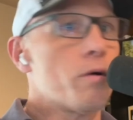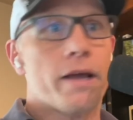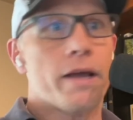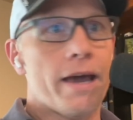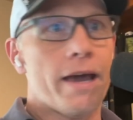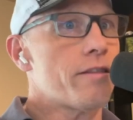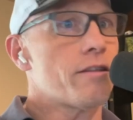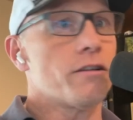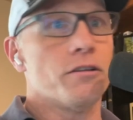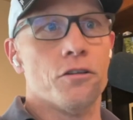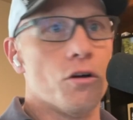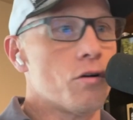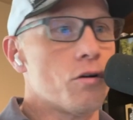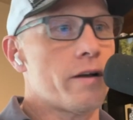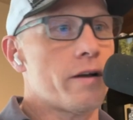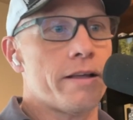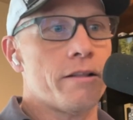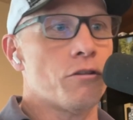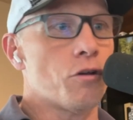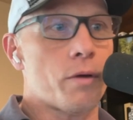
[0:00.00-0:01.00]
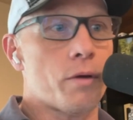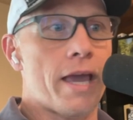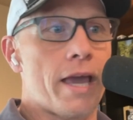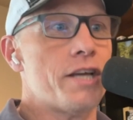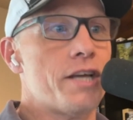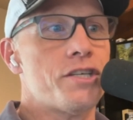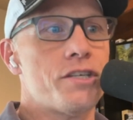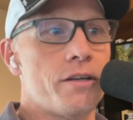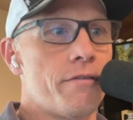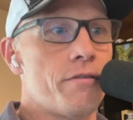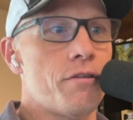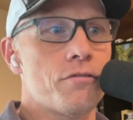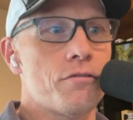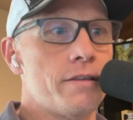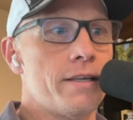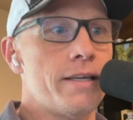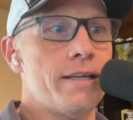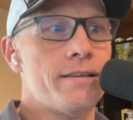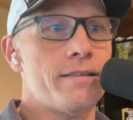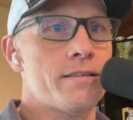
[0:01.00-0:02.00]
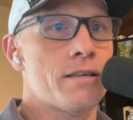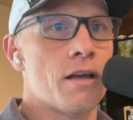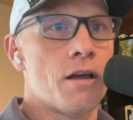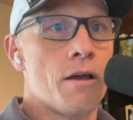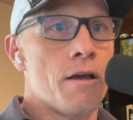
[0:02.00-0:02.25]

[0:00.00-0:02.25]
get the lo location of those links